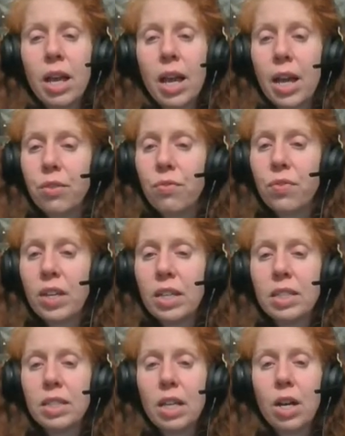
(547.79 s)
had a
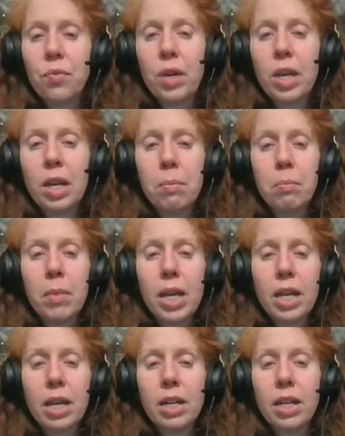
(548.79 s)
face of a man,